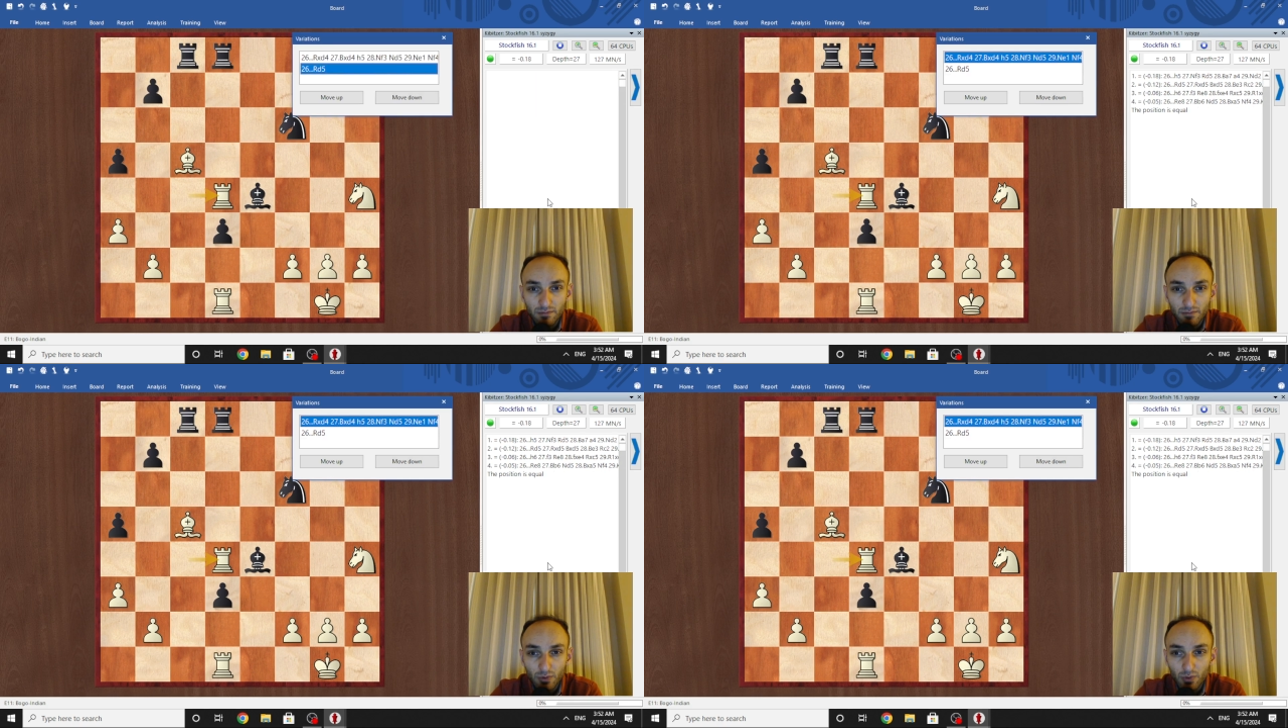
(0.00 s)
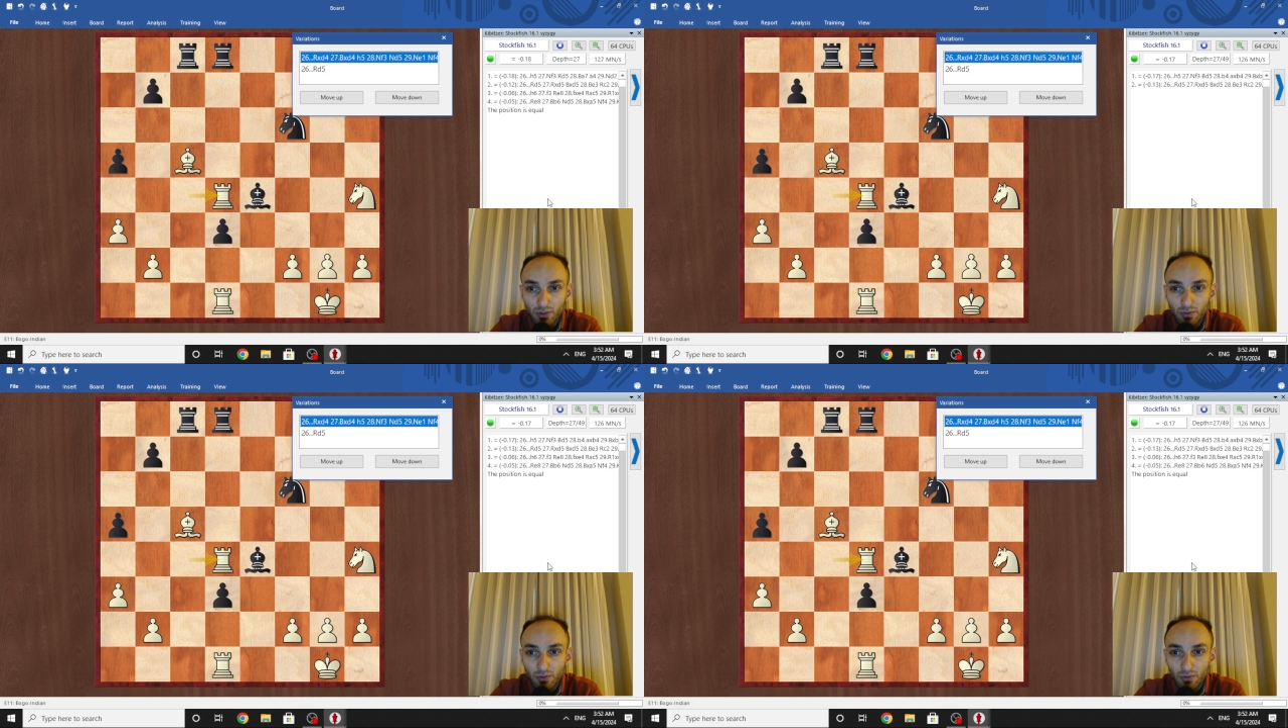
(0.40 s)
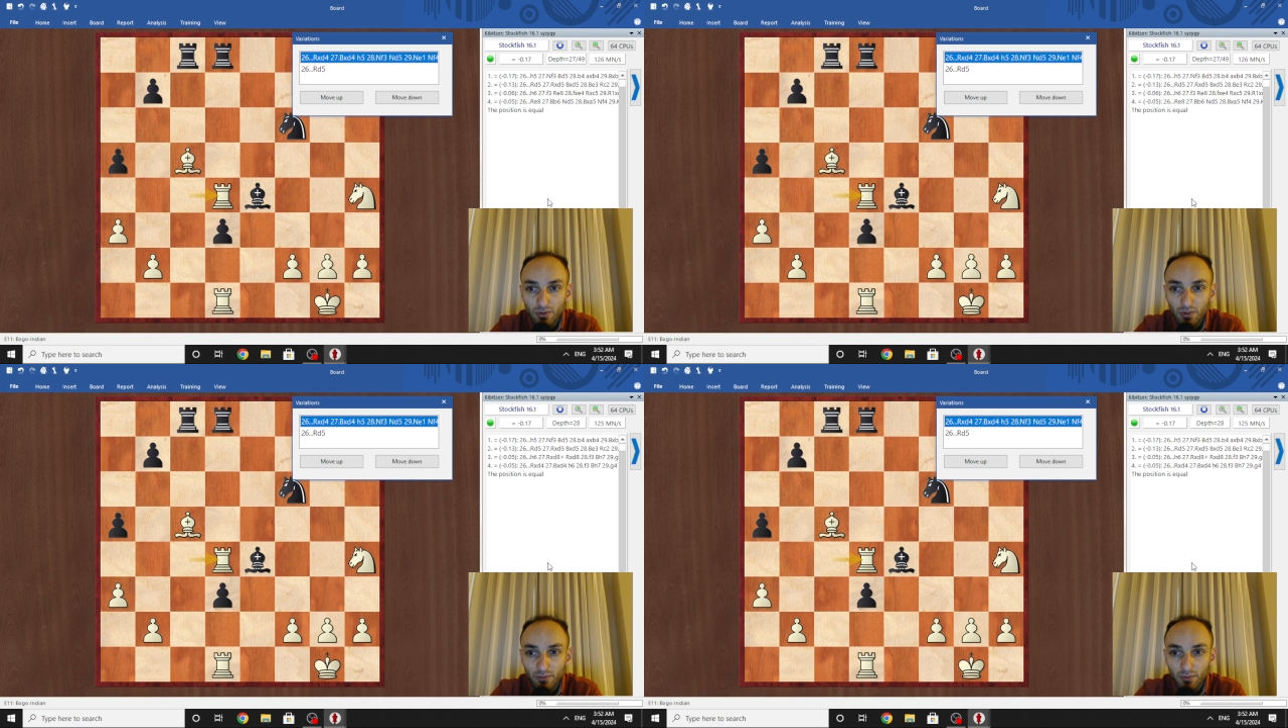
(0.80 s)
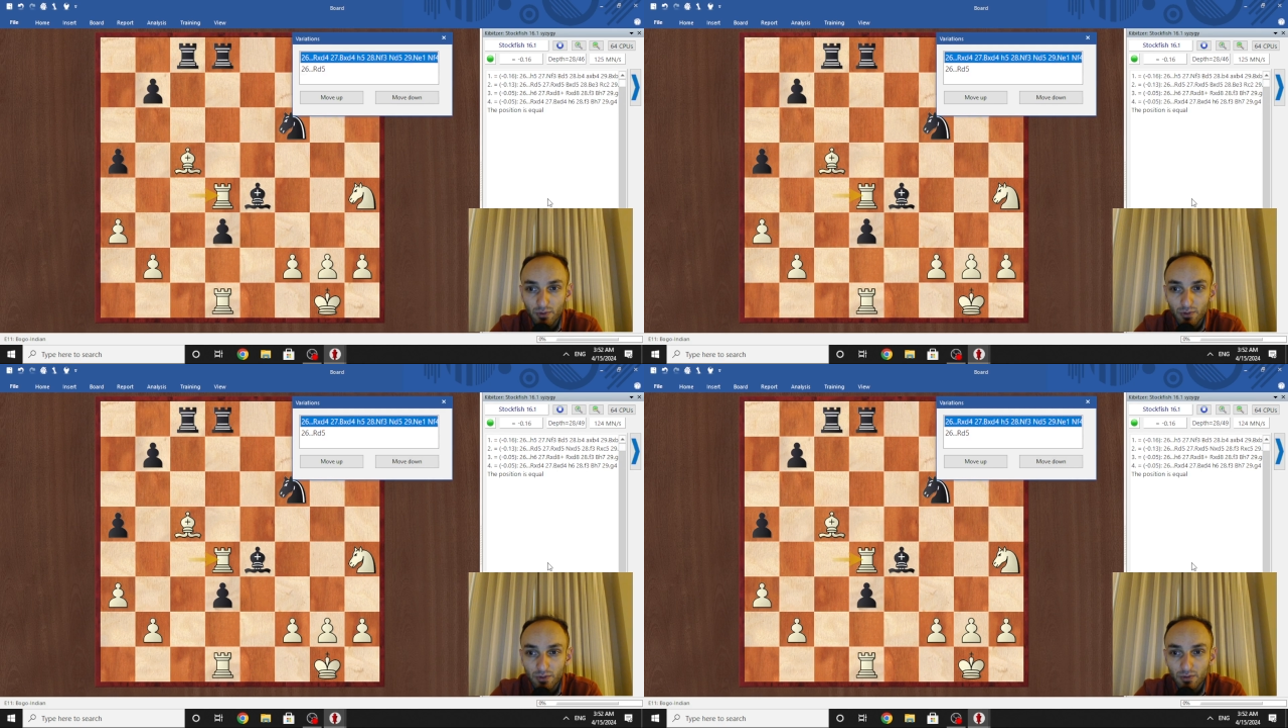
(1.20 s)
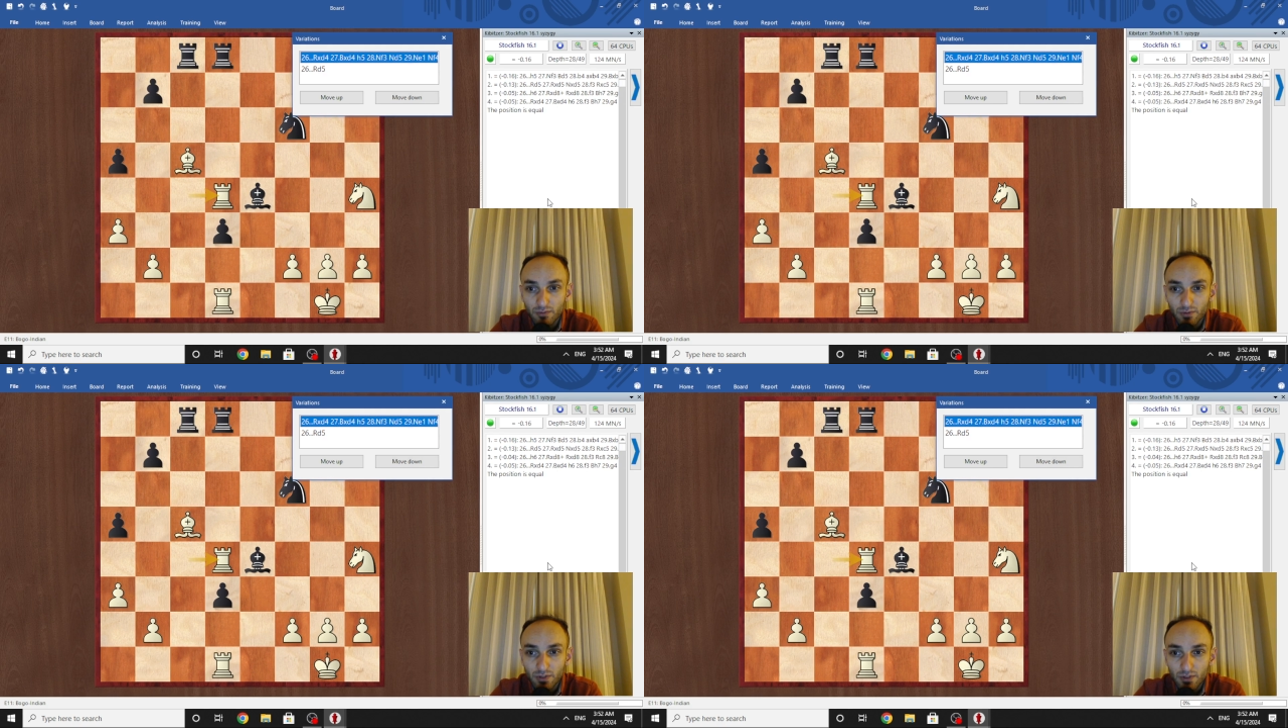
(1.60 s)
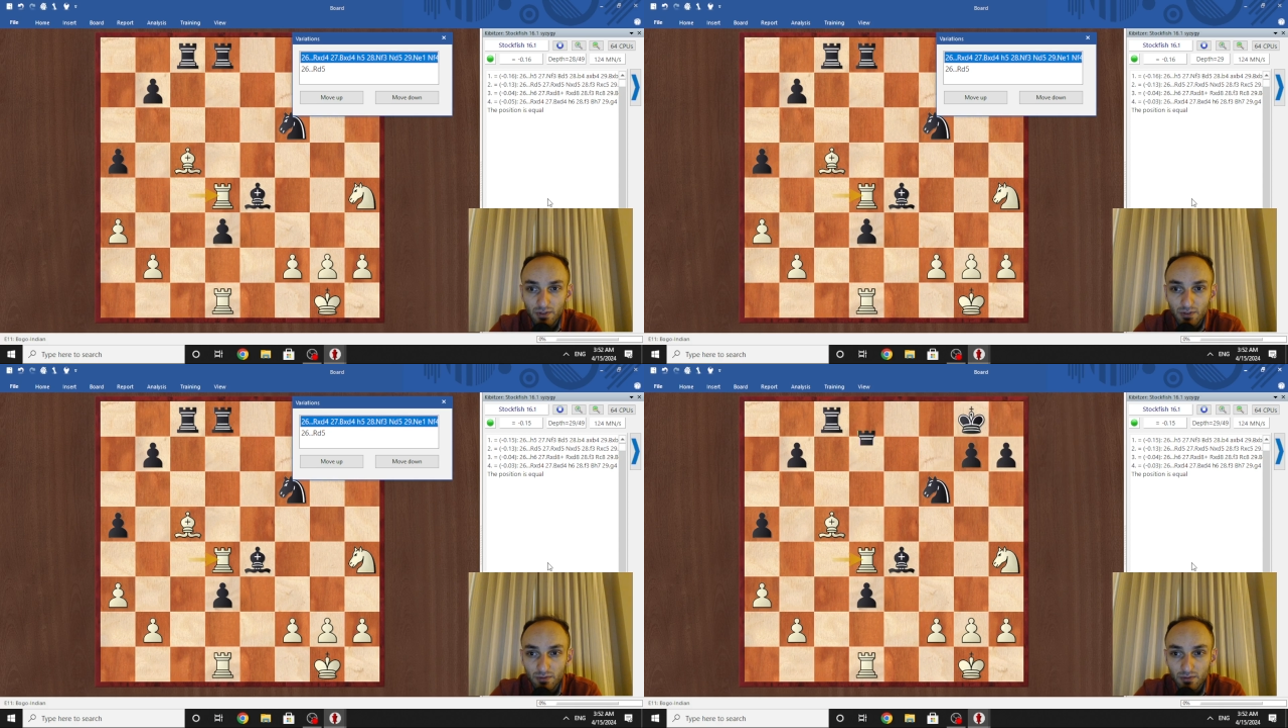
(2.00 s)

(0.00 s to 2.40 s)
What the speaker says: No, I took on d4 first.